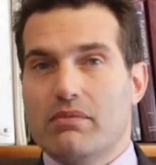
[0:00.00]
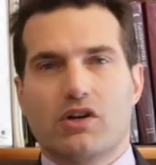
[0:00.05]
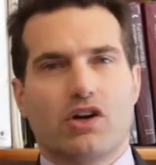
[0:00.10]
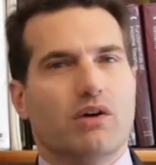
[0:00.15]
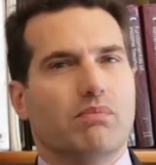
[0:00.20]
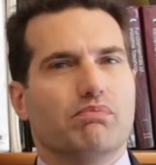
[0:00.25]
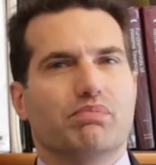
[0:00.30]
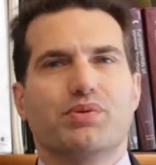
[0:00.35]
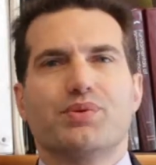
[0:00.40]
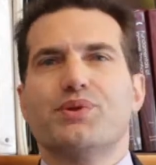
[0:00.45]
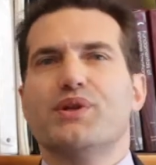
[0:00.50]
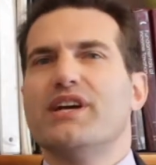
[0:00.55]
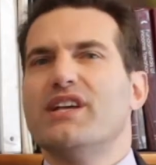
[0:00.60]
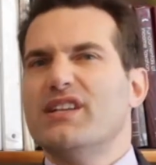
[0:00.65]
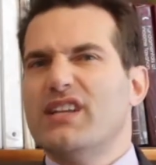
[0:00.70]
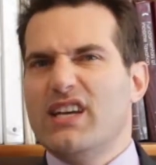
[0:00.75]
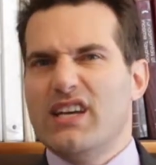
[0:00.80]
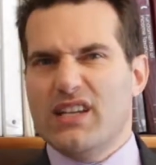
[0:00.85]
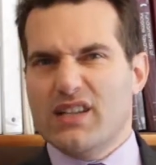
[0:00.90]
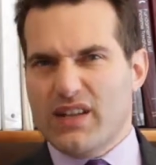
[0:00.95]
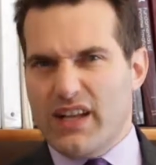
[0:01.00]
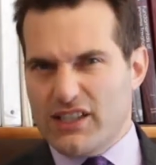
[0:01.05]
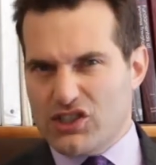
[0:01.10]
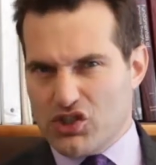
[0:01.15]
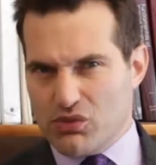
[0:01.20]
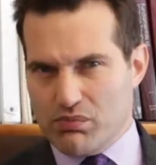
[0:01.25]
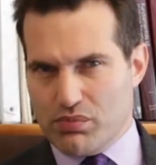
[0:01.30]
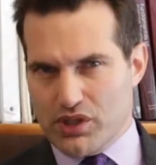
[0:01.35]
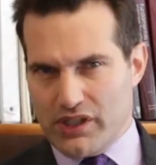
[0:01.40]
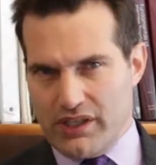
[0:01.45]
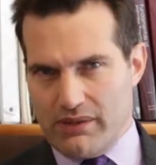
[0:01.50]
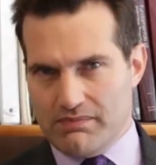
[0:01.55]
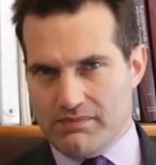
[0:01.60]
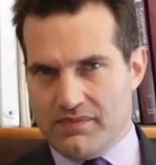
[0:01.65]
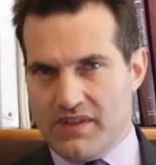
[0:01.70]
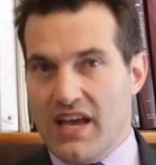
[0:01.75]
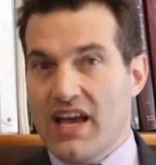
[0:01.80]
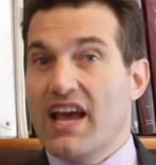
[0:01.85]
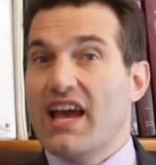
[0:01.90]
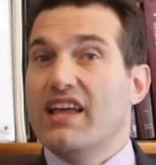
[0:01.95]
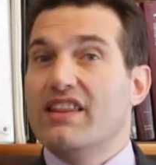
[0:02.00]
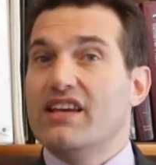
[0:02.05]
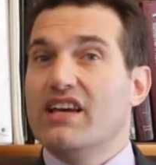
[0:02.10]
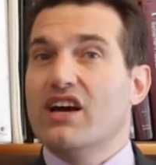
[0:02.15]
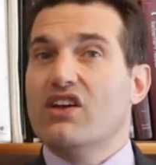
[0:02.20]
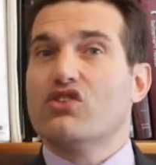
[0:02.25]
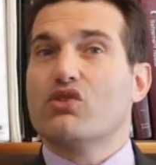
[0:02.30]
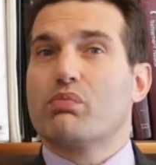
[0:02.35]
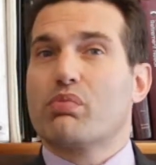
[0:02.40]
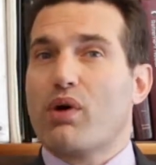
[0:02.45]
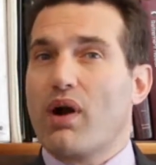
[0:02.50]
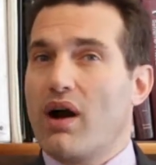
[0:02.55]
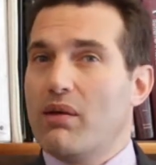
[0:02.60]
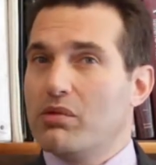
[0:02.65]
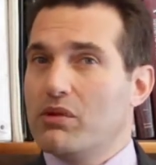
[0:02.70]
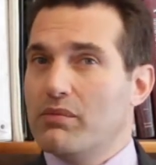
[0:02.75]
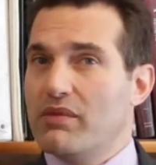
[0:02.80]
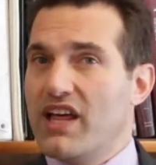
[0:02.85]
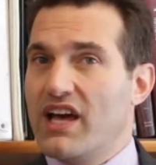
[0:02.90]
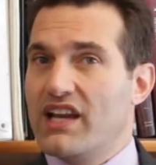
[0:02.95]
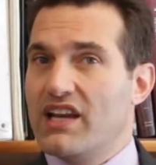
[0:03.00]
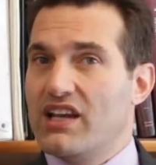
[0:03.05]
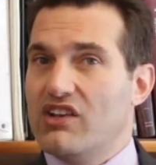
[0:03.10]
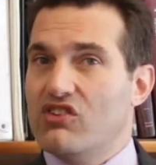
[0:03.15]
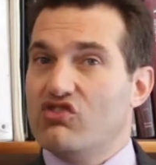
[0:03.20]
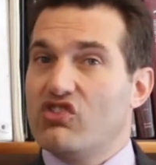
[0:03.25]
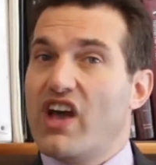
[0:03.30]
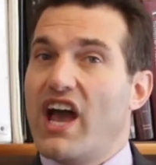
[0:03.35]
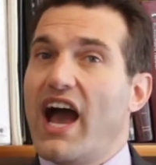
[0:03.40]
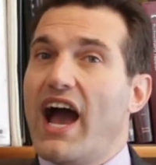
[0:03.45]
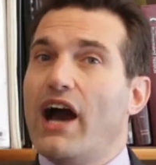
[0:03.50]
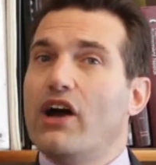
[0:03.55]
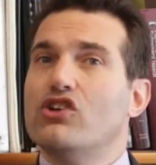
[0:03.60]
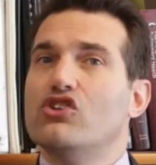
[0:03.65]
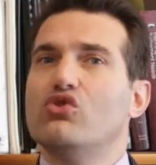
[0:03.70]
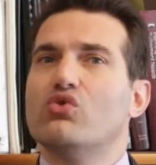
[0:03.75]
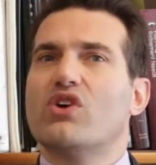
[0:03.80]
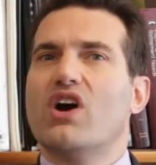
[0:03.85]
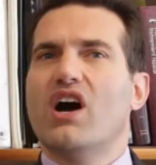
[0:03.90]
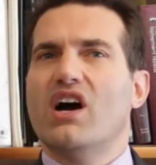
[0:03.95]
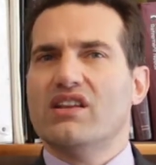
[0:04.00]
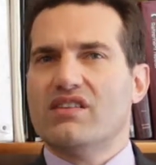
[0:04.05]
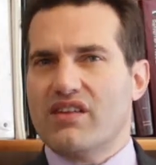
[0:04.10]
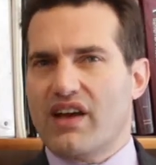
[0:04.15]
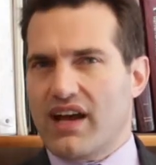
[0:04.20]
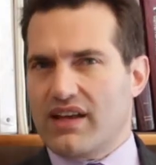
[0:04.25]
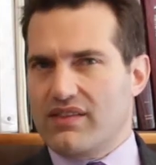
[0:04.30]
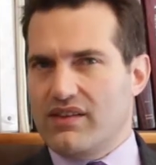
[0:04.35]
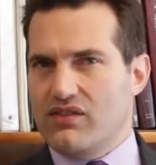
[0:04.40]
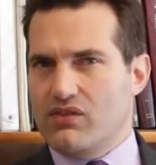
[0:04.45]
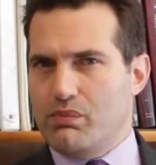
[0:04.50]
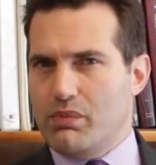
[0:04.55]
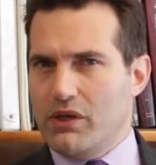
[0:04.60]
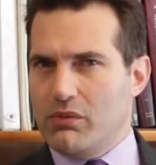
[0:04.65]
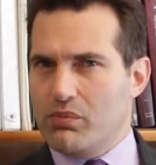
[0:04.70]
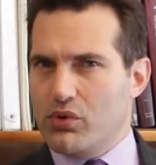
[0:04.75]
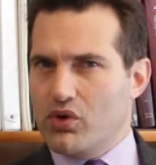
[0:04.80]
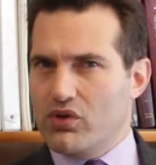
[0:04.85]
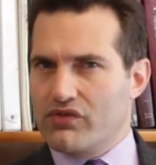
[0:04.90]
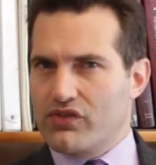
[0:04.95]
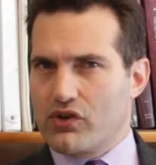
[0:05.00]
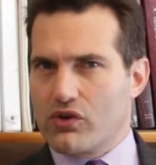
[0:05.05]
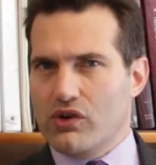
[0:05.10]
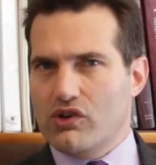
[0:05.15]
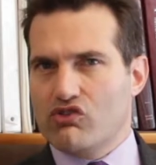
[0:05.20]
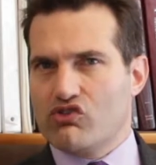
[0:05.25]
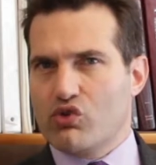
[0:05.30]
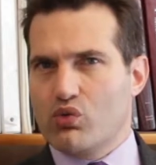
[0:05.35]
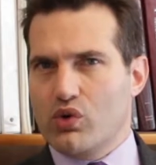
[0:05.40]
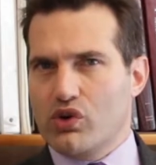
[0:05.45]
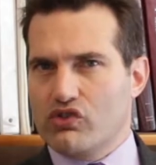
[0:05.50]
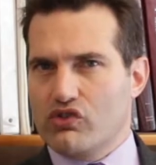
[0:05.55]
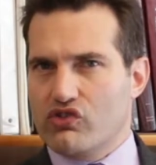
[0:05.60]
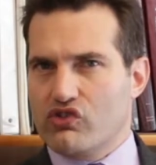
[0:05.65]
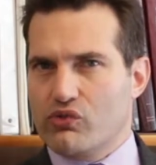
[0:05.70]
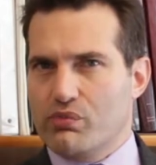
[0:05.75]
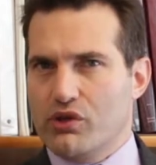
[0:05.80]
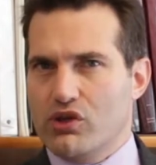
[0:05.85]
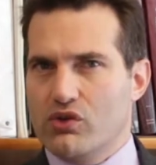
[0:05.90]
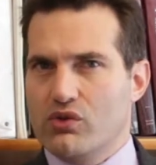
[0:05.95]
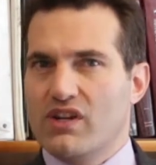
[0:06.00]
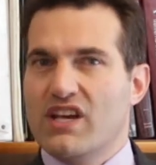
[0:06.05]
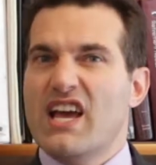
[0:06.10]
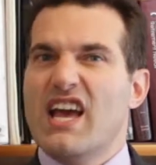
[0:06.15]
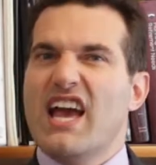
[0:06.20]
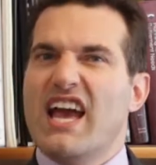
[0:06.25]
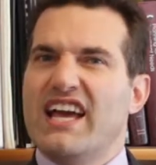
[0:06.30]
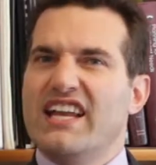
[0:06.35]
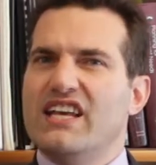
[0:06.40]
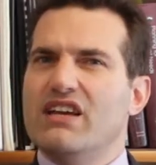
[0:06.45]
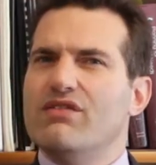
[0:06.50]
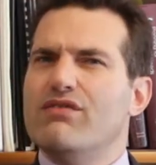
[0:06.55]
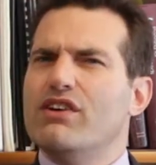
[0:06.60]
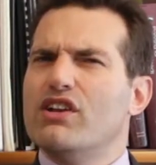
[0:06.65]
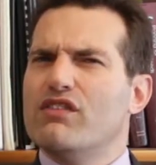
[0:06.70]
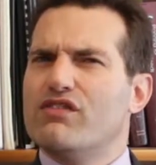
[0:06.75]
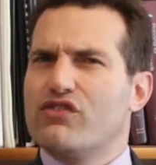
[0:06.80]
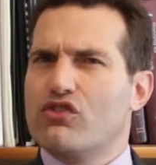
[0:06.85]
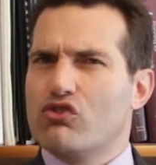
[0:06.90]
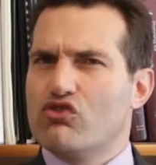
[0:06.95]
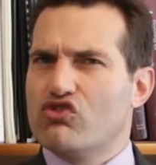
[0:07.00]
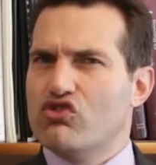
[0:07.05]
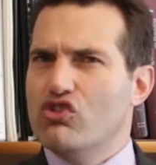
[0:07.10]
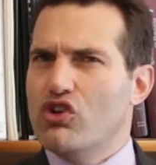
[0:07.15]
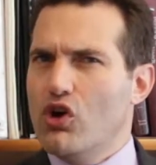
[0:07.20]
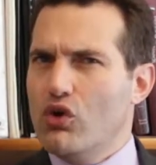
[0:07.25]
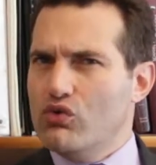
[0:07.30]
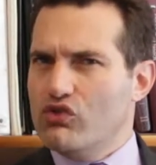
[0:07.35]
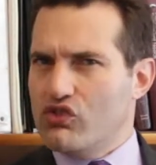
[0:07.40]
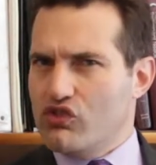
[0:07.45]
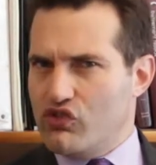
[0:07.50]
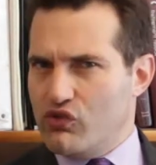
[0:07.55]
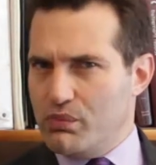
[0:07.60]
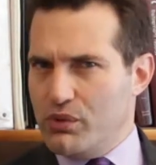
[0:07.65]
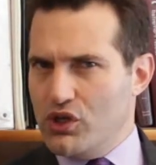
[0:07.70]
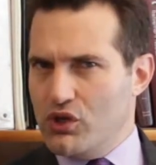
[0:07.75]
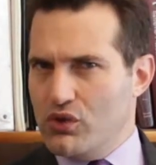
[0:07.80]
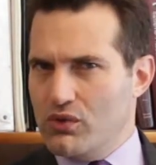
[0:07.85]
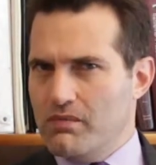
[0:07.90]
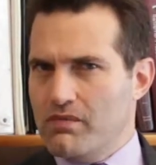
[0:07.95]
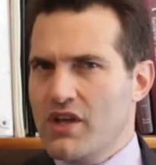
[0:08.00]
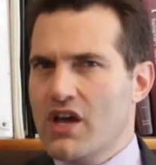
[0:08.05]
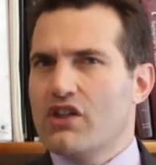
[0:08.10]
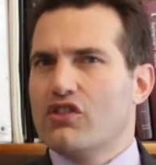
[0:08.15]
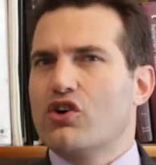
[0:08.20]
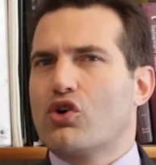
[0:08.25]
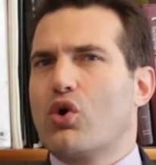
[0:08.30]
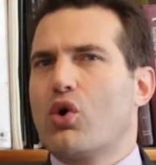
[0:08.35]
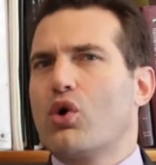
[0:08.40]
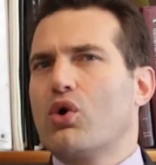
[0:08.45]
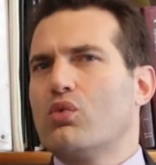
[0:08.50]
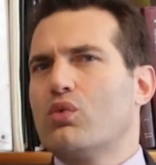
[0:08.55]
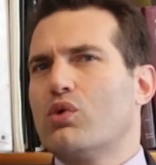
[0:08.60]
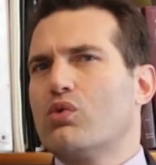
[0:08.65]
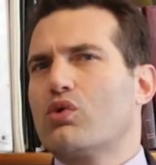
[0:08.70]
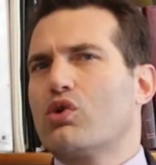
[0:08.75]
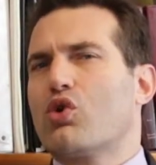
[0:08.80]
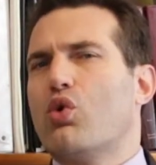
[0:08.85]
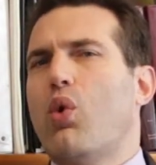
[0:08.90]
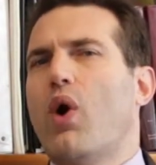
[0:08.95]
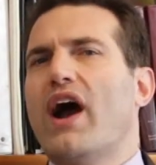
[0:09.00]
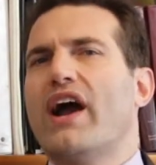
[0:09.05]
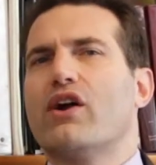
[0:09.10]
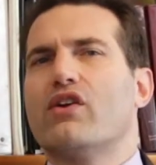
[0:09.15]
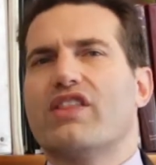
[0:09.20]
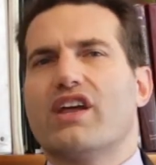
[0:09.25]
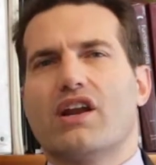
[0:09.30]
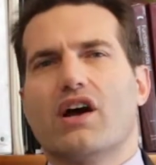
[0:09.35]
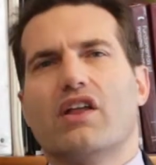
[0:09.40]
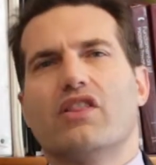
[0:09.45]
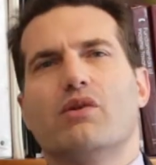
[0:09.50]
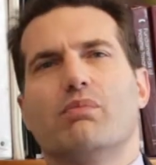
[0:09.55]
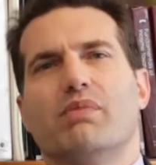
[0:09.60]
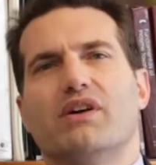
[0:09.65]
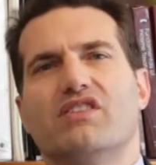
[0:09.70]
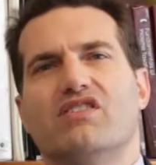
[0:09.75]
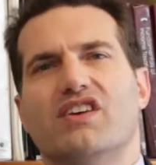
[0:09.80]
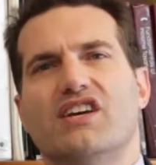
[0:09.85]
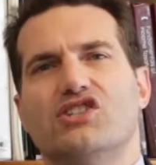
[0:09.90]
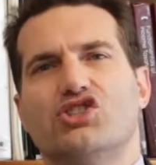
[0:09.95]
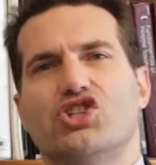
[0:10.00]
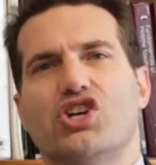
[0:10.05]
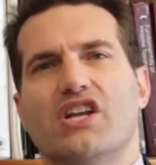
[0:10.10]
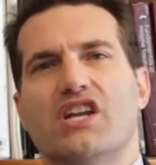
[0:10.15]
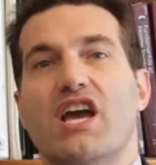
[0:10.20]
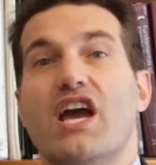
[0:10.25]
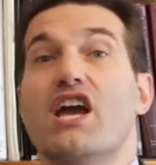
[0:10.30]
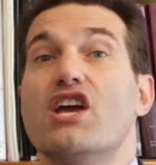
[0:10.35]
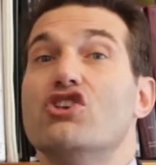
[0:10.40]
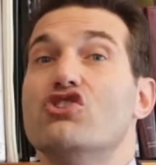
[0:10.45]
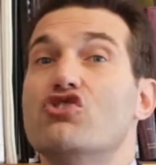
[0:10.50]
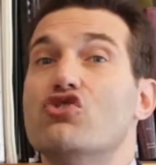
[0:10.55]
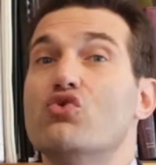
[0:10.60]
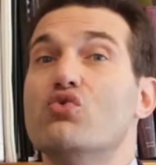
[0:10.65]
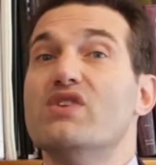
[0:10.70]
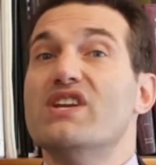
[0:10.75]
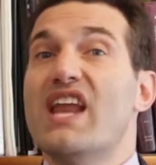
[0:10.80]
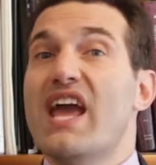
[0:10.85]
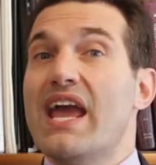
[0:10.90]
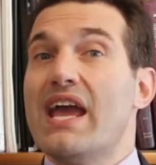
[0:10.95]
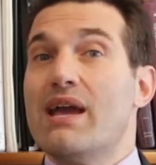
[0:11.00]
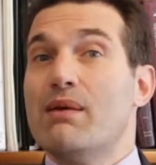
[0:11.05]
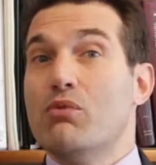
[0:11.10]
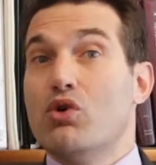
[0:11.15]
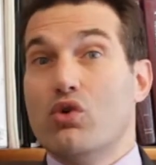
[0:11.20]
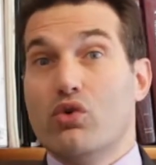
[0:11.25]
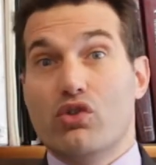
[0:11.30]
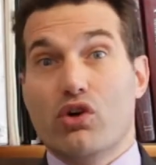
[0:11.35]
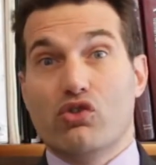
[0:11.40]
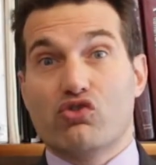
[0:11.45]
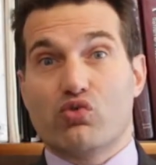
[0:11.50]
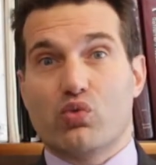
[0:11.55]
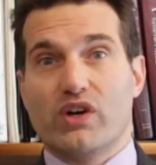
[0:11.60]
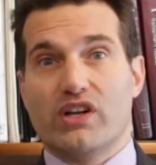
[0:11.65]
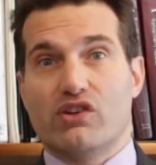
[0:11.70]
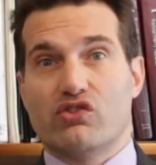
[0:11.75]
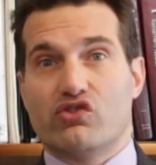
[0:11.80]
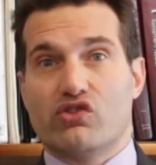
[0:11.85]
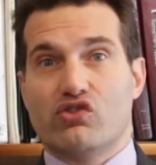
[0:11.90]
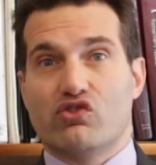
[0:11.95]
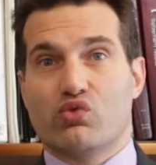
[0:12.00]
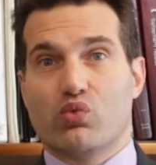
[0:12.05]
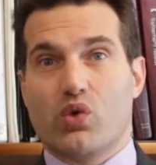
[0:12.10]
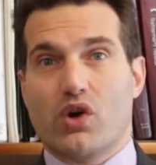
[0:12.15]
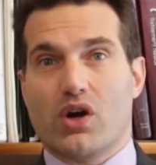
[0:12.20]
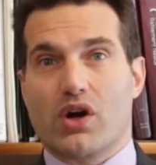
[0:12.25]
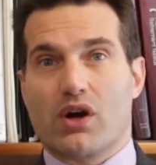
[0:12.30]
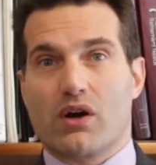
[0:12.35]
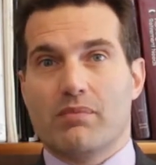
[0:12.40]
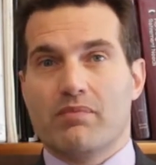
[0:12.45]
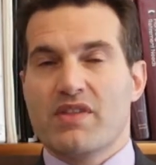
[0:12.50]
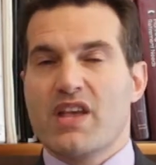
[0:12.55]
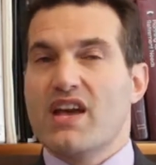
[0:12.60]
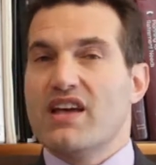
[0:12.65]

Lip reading: completely illegibly. And the other problem then is, how do you contact these people if there is a will dispute? And even if there's no dispute, the court will require that on the petition you name who those witnesses were.